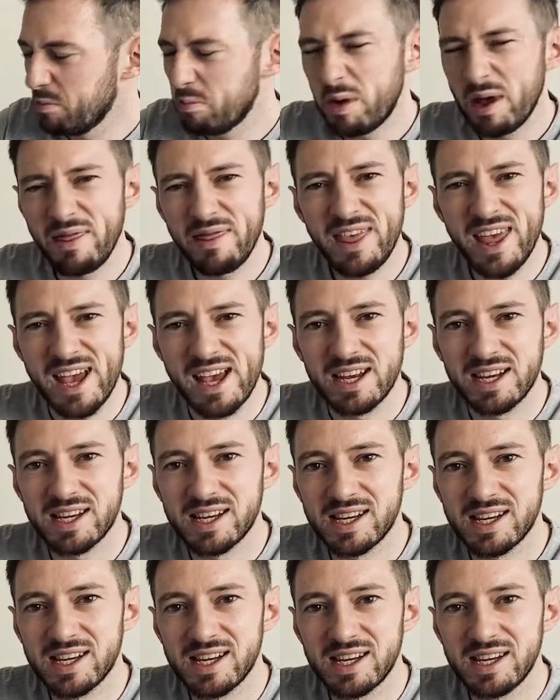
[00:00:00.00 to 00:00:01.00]
But
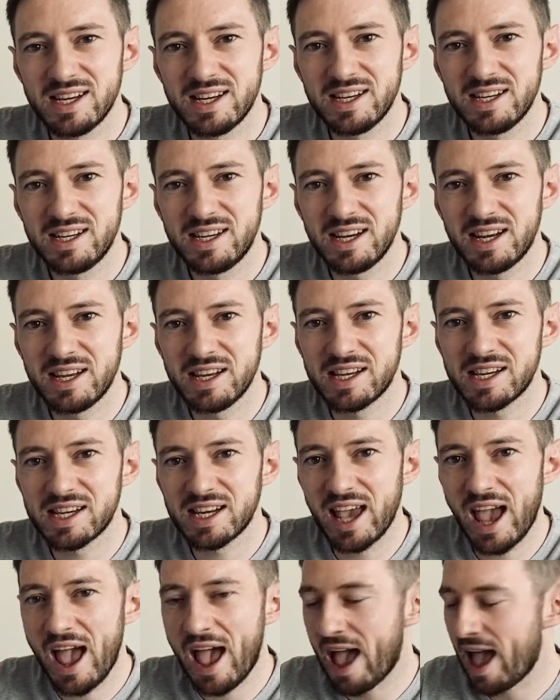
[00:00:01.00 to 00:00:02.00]
this didn't
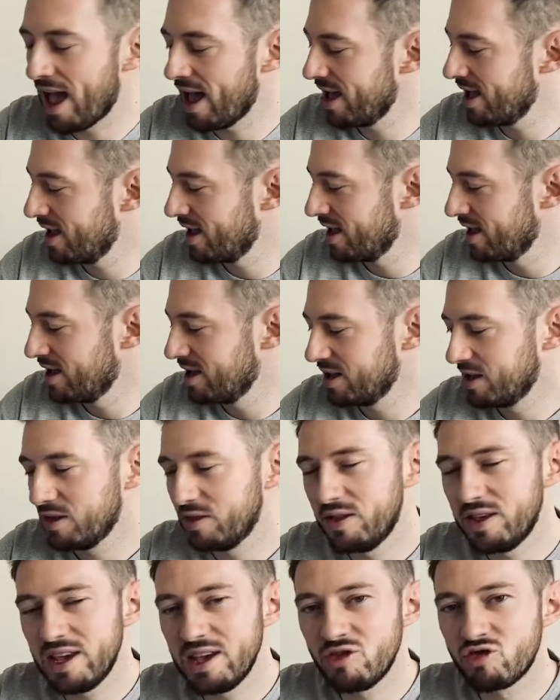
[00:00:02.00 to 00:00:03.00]
scare
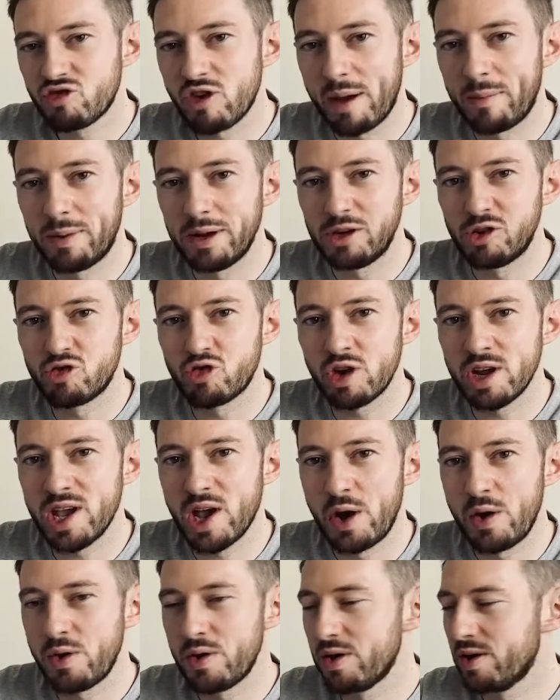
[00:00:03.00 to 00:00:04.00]
the intrepid
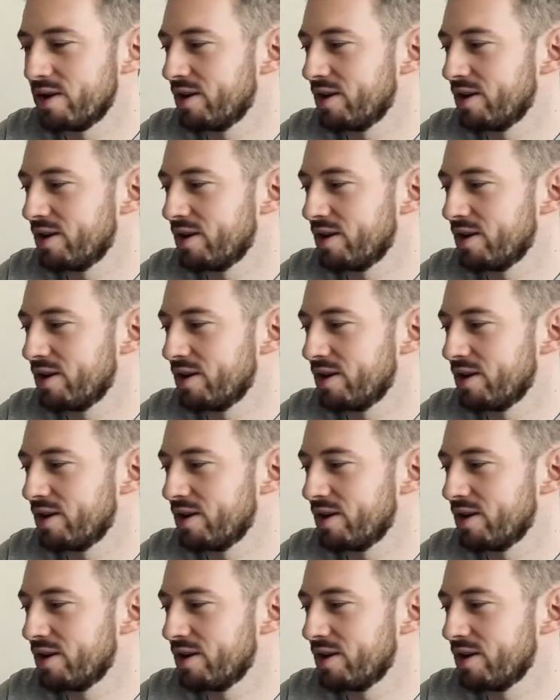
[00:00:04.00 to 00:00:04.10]
trio.